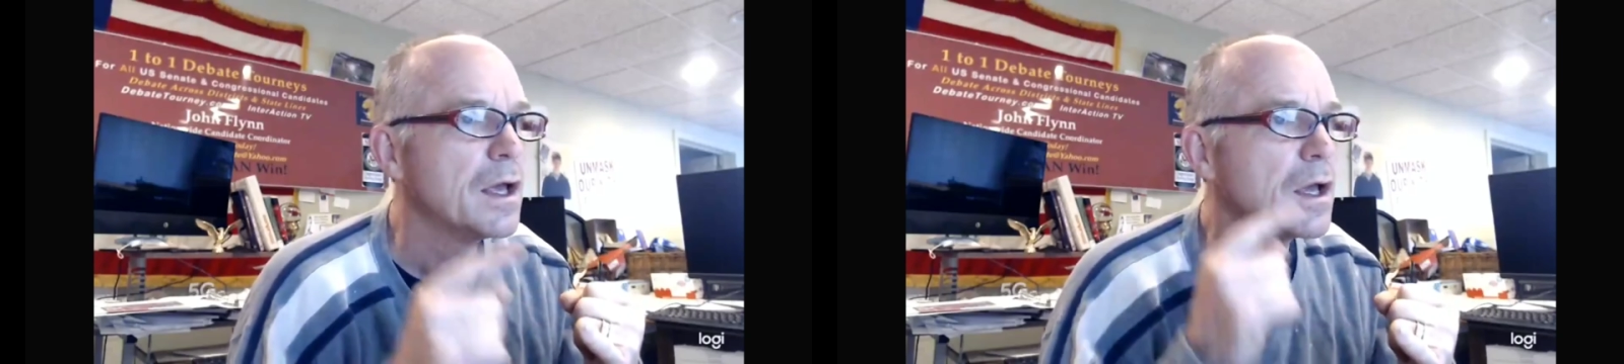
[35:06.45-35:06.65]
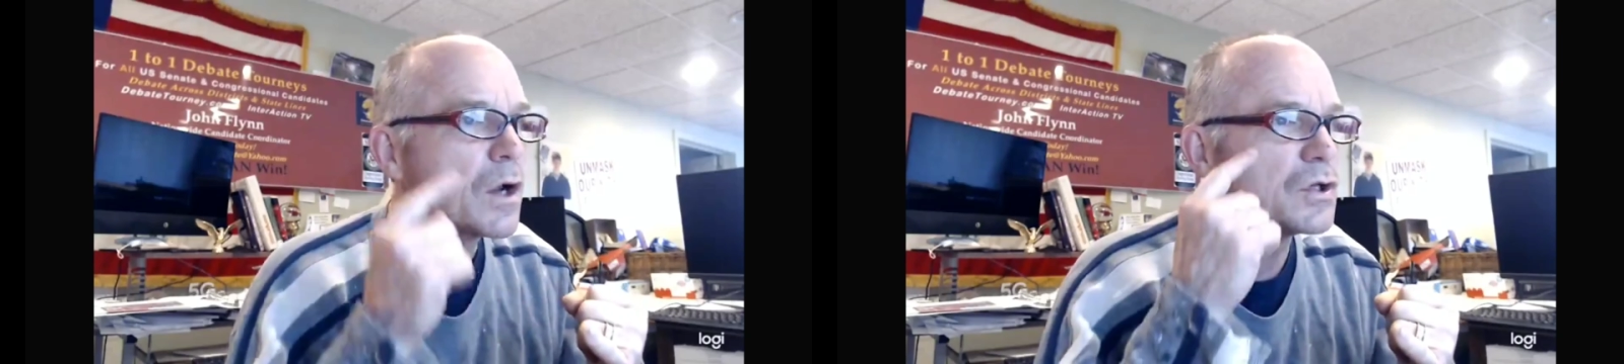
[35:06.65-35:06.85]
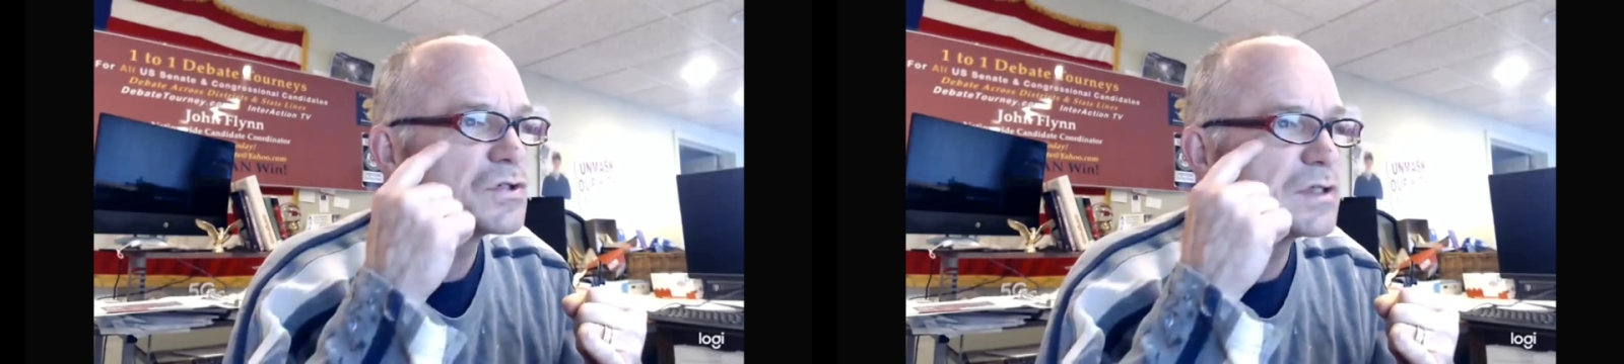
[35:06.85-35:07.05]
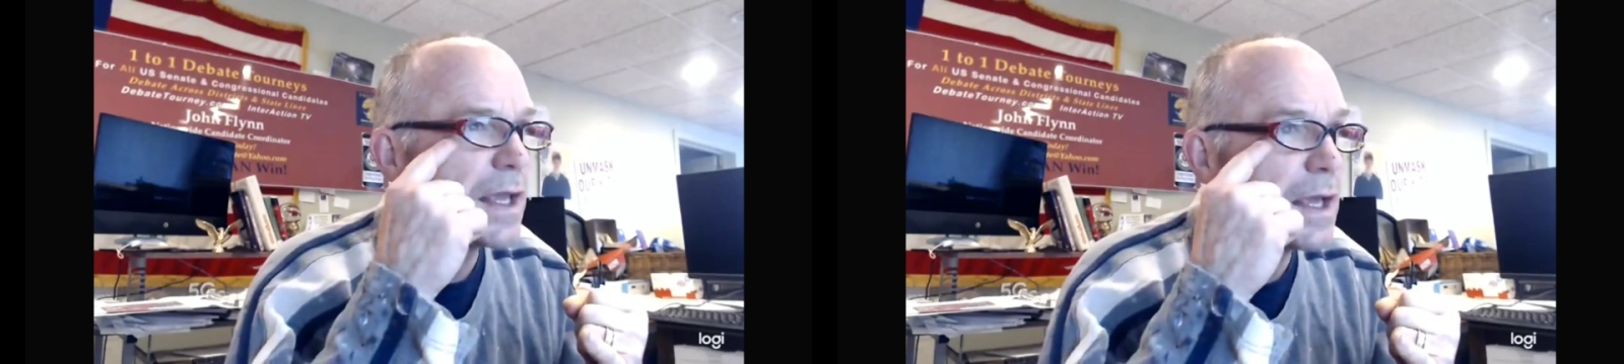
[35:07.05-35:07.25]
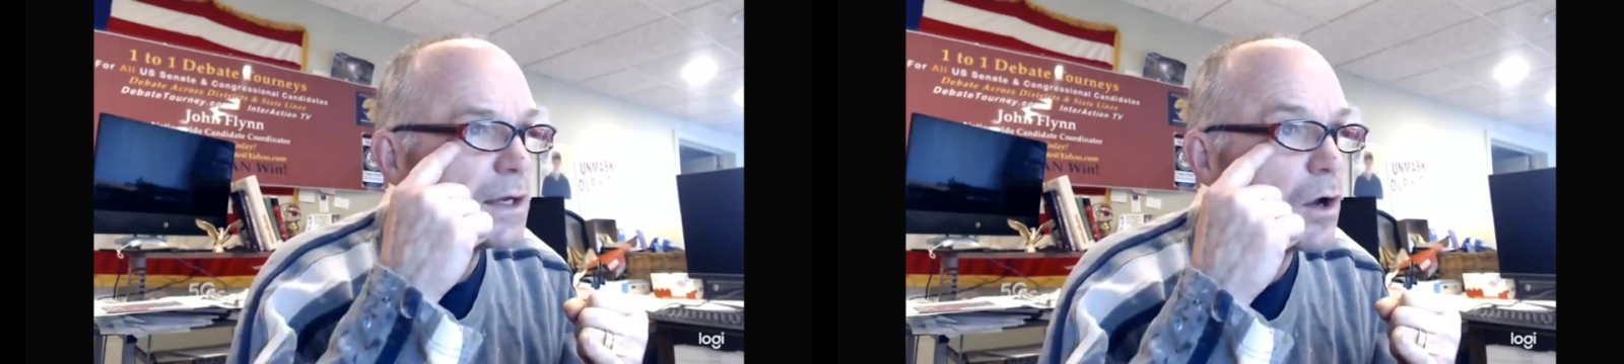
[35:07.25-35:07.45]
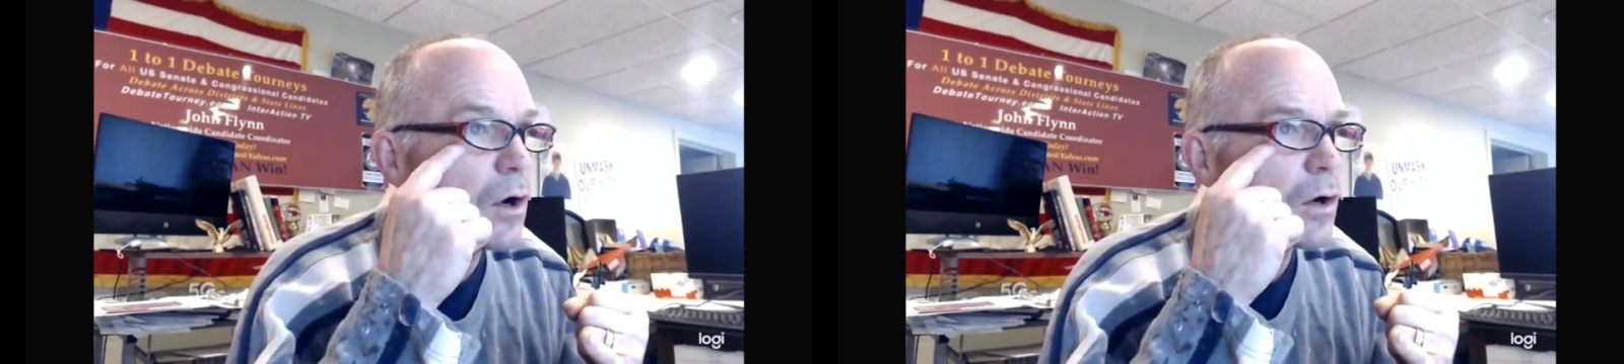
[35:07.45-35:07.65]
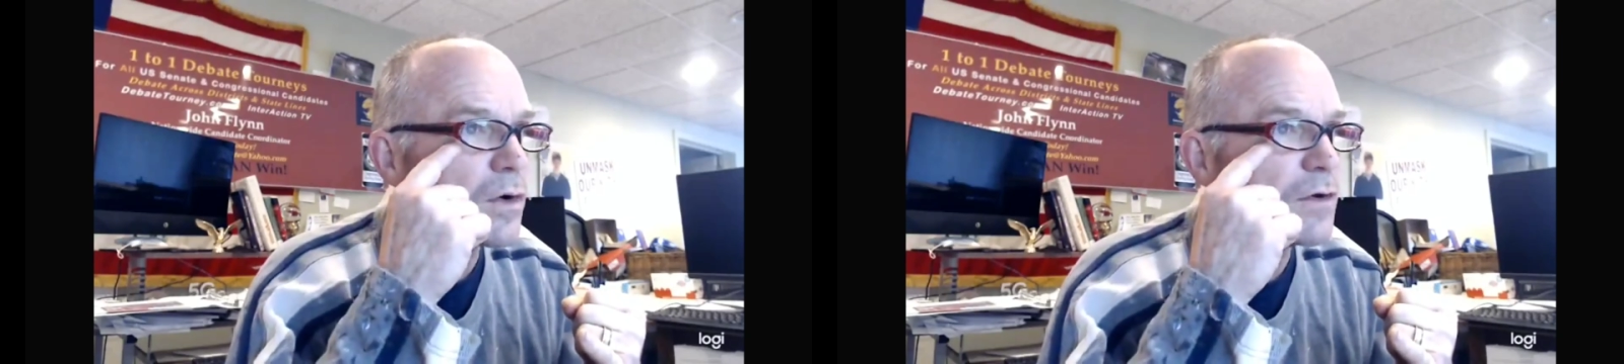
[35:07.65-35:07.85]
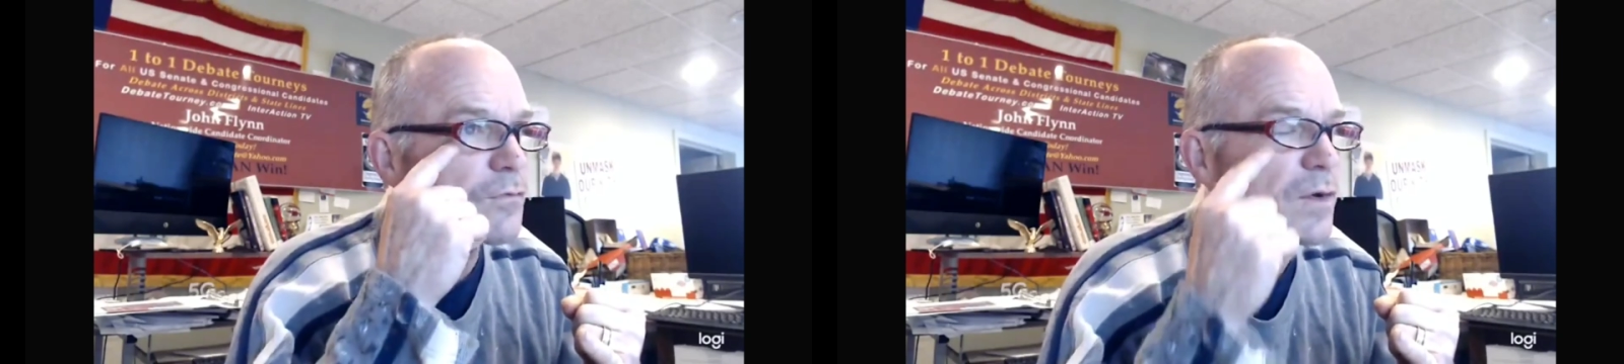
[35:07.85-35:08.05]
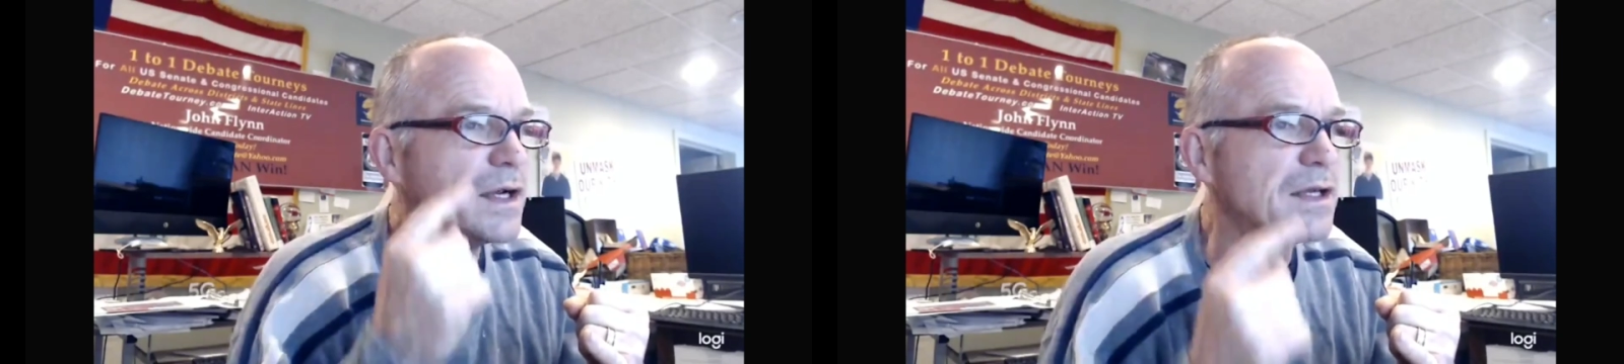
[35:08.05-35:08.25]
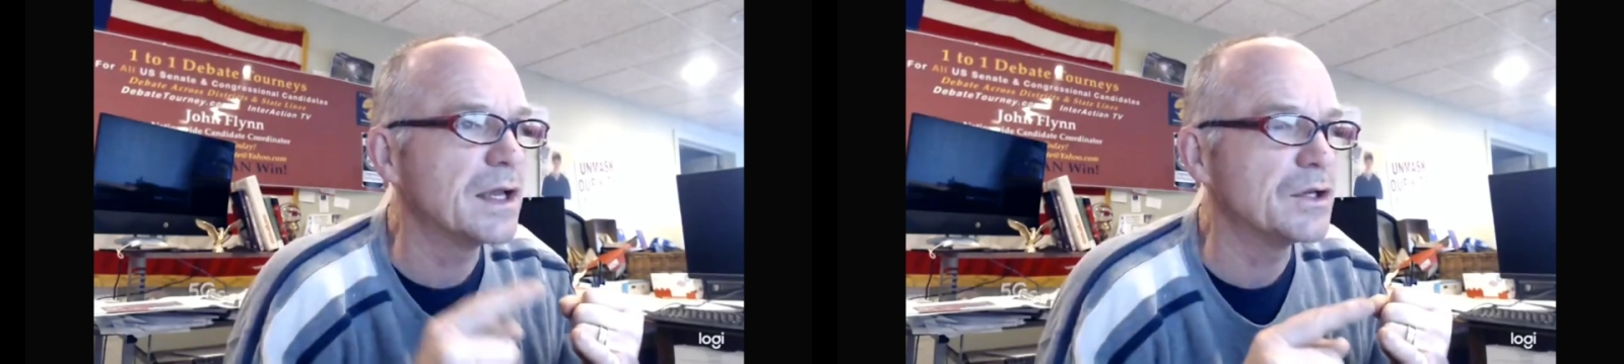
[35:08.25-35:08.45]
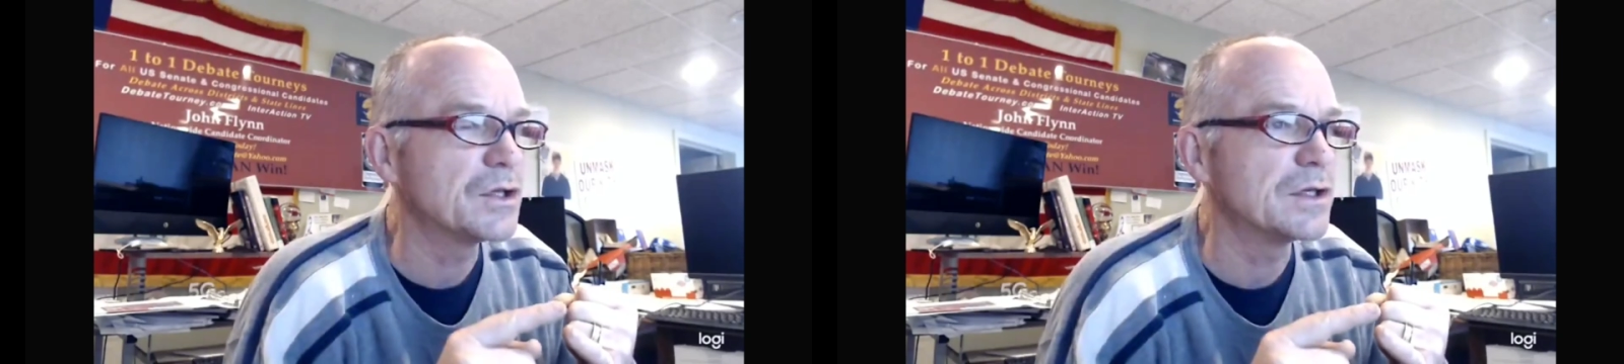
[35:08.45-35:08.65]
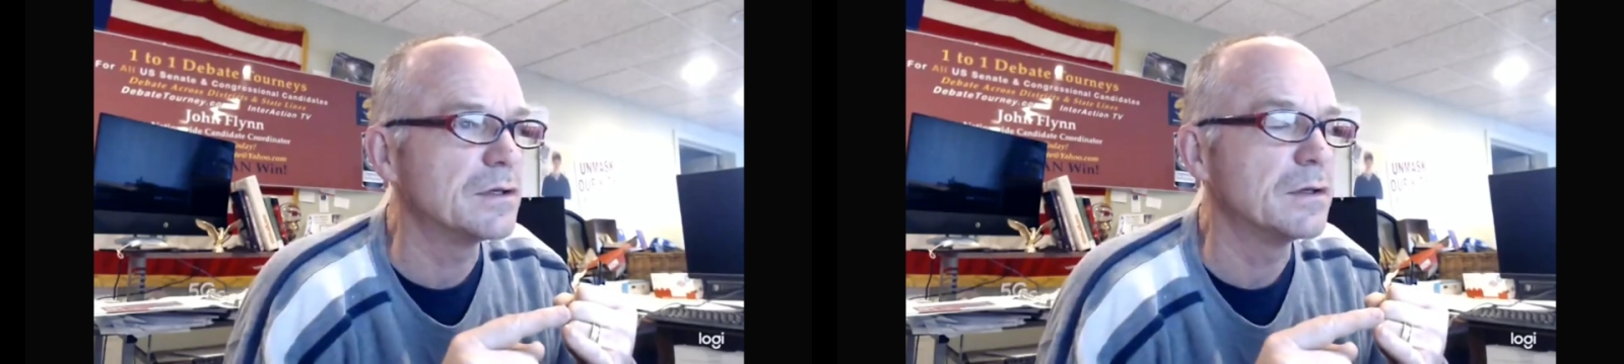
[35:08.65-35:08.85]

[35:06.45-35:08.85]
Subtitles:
Because 10 RF radiation